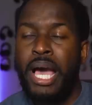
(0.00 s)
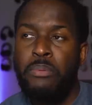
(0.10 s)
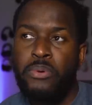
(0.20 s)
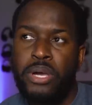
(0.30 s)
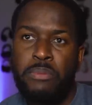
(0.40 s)

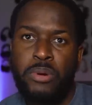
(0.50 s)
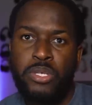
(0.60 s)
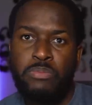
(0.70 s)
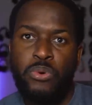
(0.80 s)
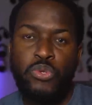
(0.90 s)
Apple
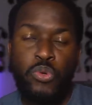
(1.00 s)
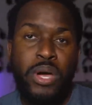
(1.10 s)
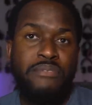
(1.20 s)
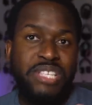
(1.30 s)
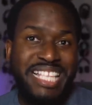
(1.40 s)
AirPods Pro do
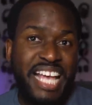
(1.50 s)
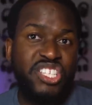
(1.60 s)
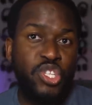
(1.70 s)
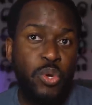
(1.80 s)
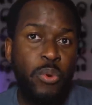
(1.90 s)
have a
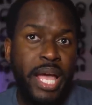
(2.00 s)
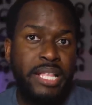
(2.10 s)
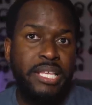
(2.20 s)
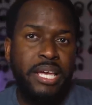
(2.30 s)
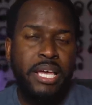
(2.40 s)
nice low
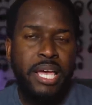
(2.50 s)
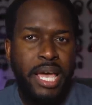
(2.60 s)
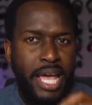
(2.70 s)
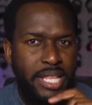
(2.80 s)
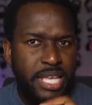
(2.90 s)
end
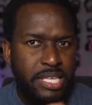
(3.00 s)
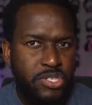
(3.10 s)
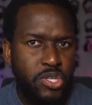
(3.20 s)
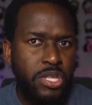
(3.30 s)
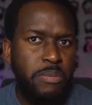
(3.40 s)
and a
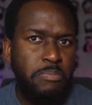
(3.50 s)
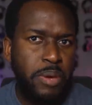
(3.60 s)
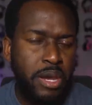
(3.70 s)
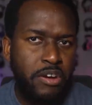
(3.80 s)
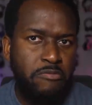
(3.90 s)
solid
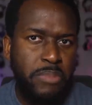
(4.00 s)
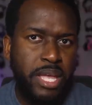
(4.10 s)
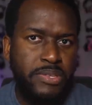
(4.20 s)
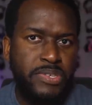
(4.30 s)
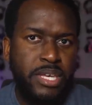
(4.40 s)
pair of
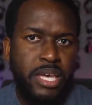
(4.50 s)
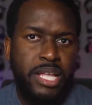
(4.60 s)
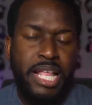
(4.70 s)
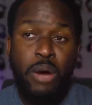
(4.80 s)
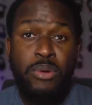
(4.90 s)
mids.
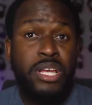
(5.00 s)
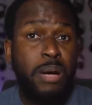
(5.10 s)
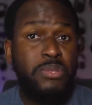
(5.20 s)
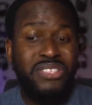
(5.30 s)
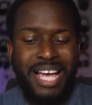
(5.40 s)
Now, when it
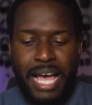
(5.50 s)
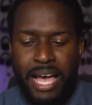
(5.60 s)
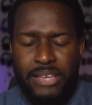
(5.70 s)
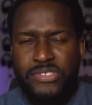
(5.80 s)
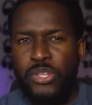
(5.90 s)
comes to the
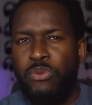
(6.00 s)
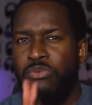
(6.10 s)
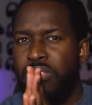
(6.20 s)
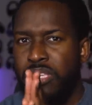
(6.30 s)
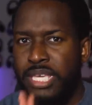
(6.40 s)
highs though,
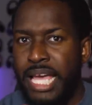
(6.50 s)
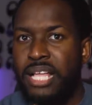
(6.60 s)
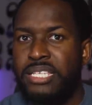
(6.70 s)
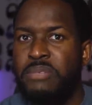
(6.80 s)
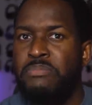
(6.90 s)
the Galaxy